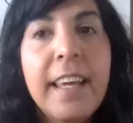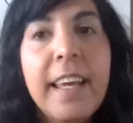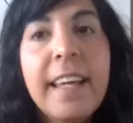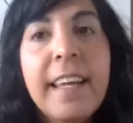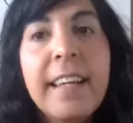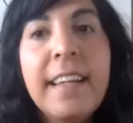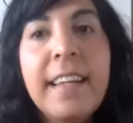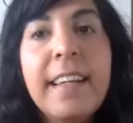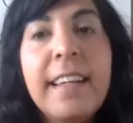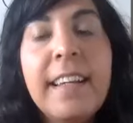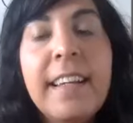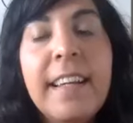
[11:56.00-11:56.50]

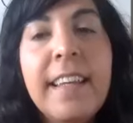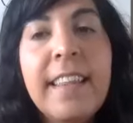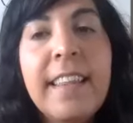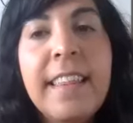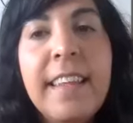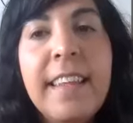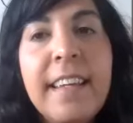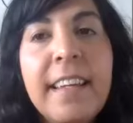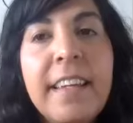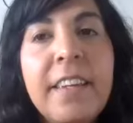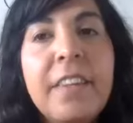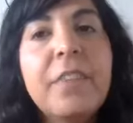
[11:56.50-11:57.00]
And and I
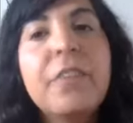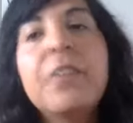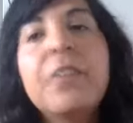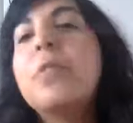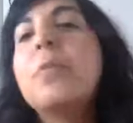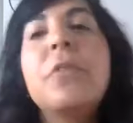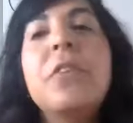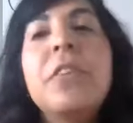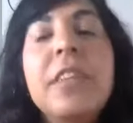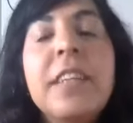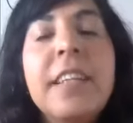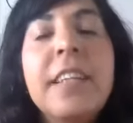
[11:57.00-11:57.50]
think you're
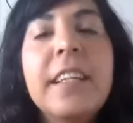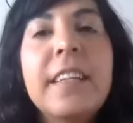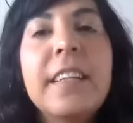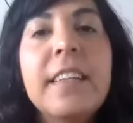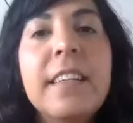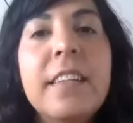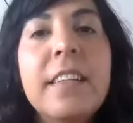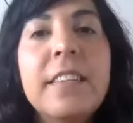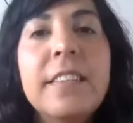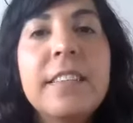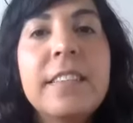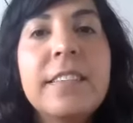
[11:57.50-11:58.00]

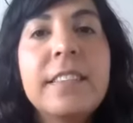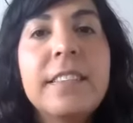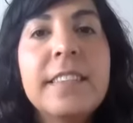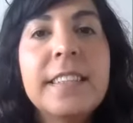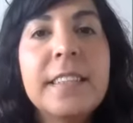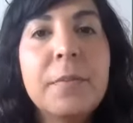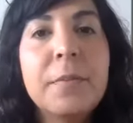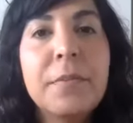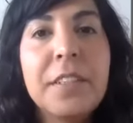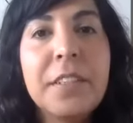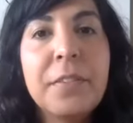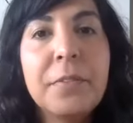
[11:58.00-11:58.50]
pointing on
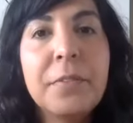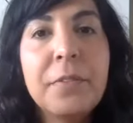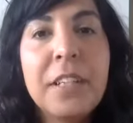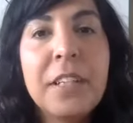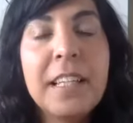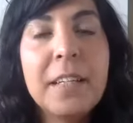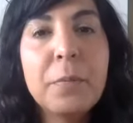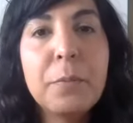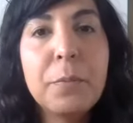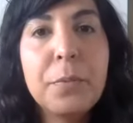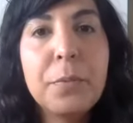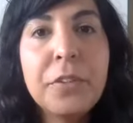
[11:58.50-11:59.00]
something
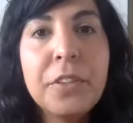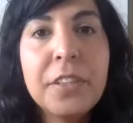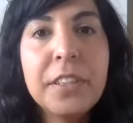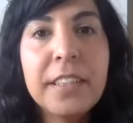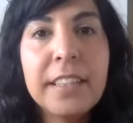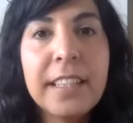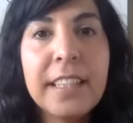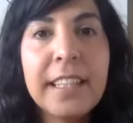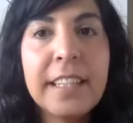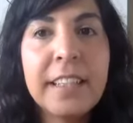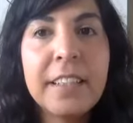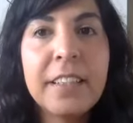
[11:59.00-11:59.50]
really
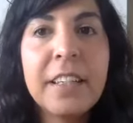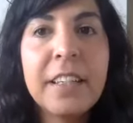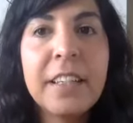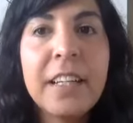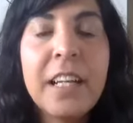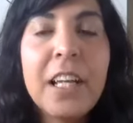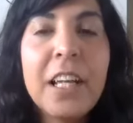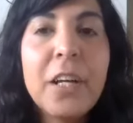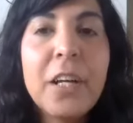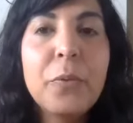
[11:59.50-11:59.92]
important here.